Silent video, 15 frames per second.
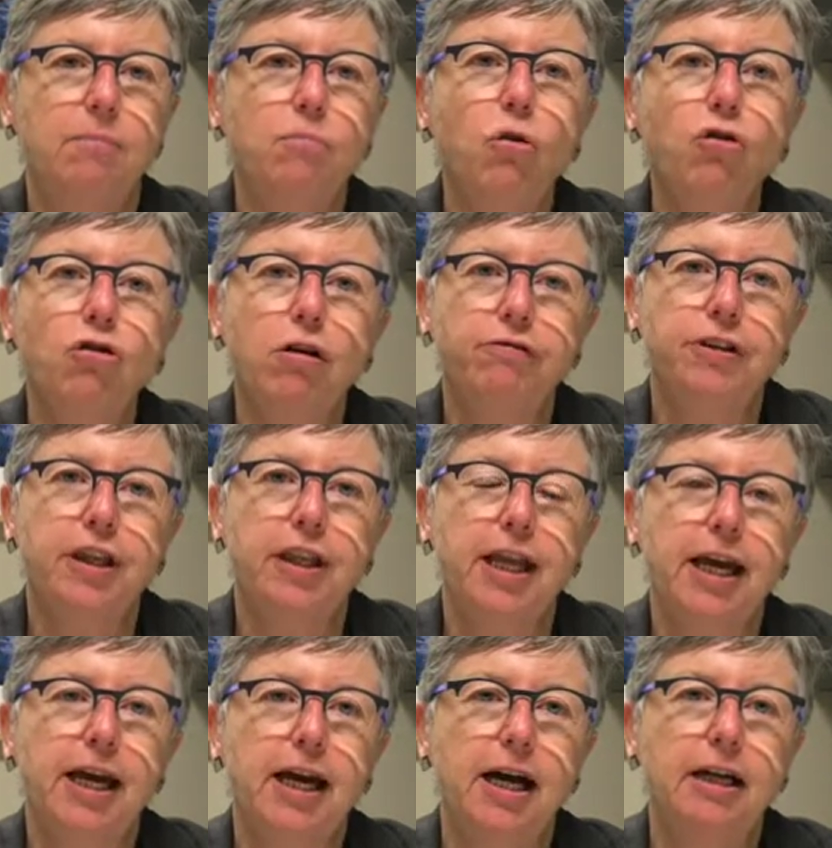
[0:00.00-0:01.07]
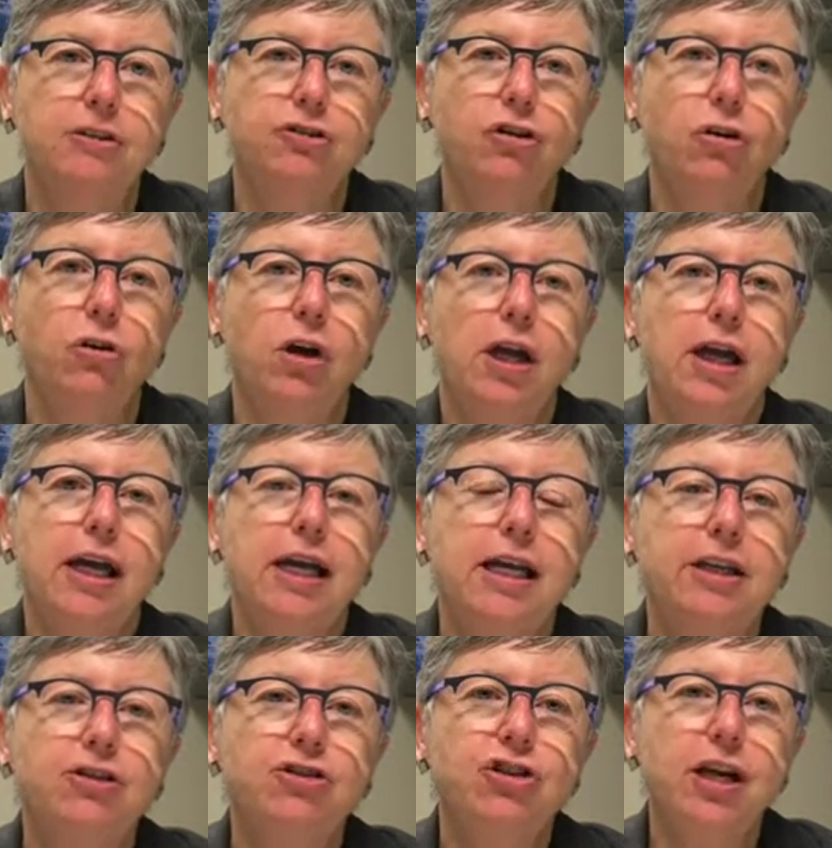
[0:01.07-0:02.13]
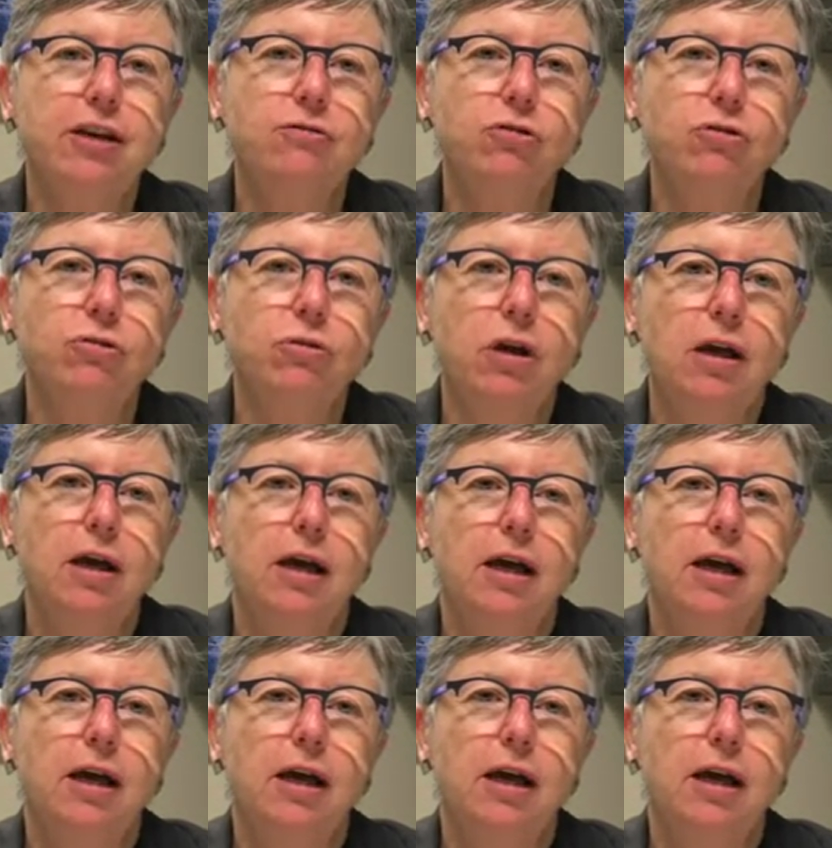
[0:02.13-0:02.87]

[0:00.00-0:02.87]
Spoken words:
More often than they are. So in general,